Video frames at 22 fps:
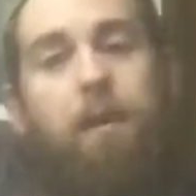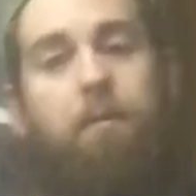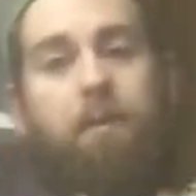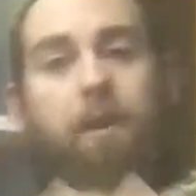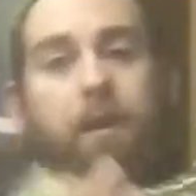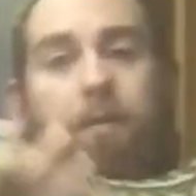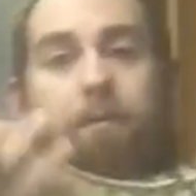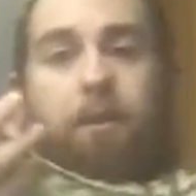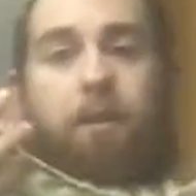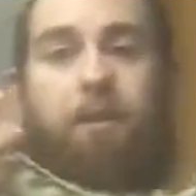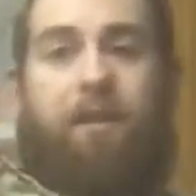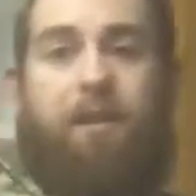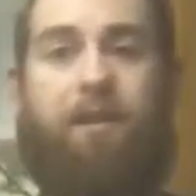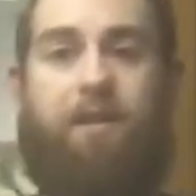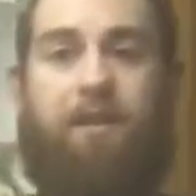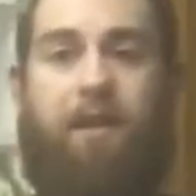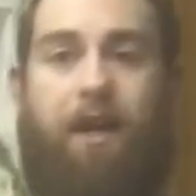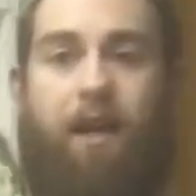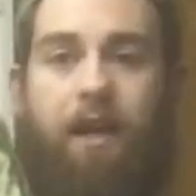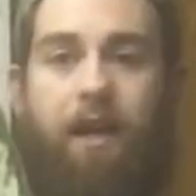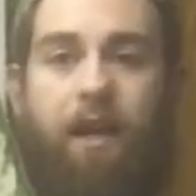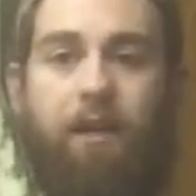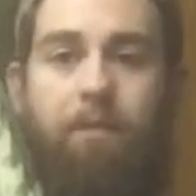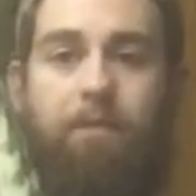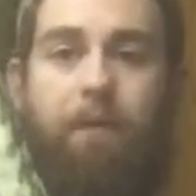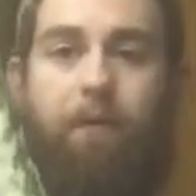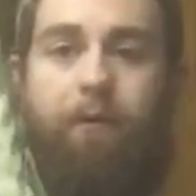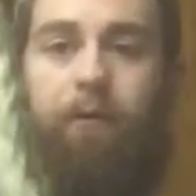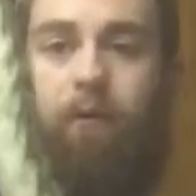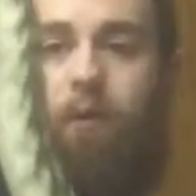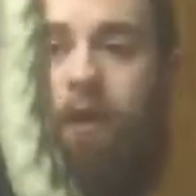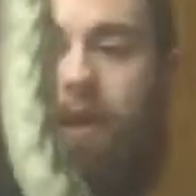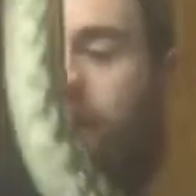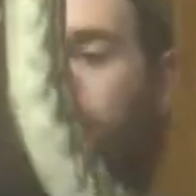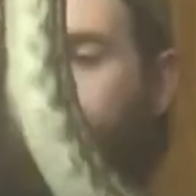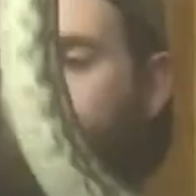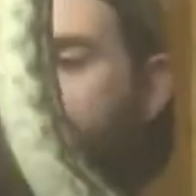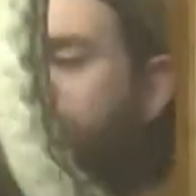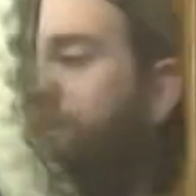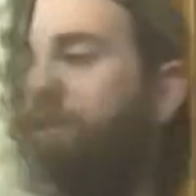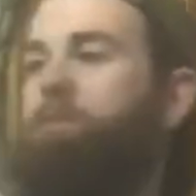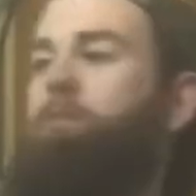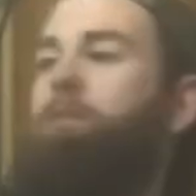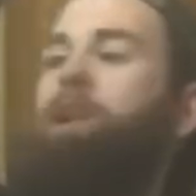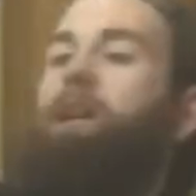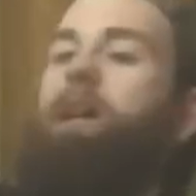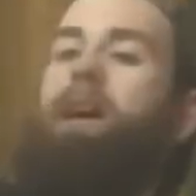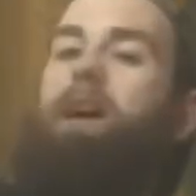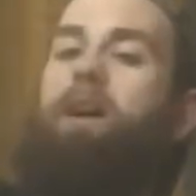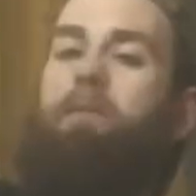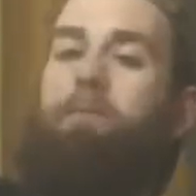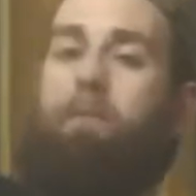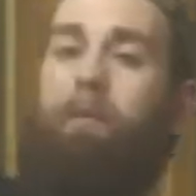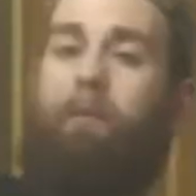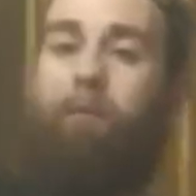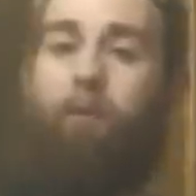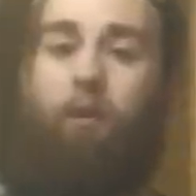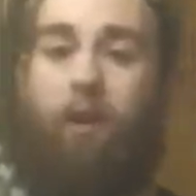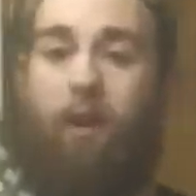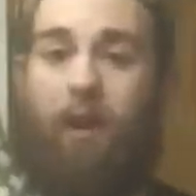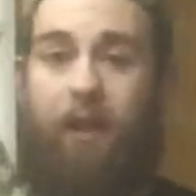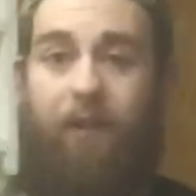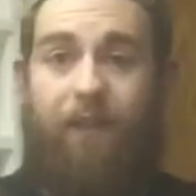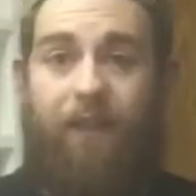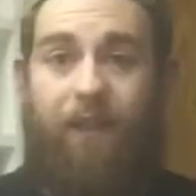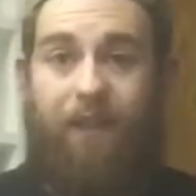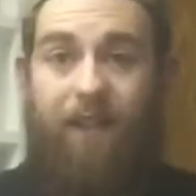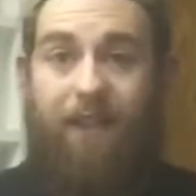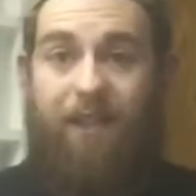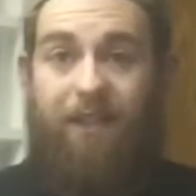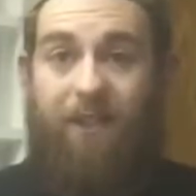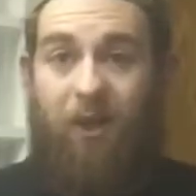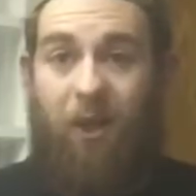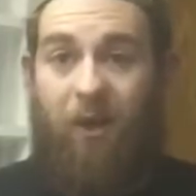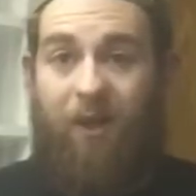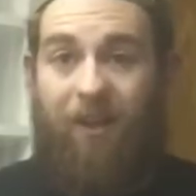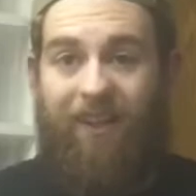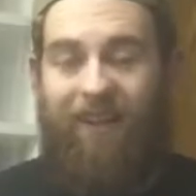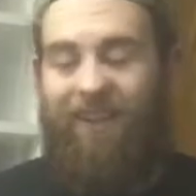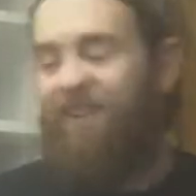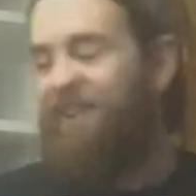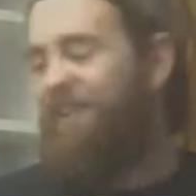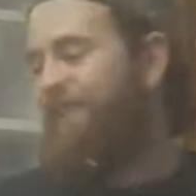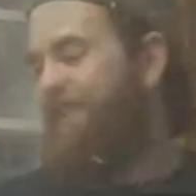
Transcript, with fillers: I'm going to put this guy up before he wears me out before I even get started.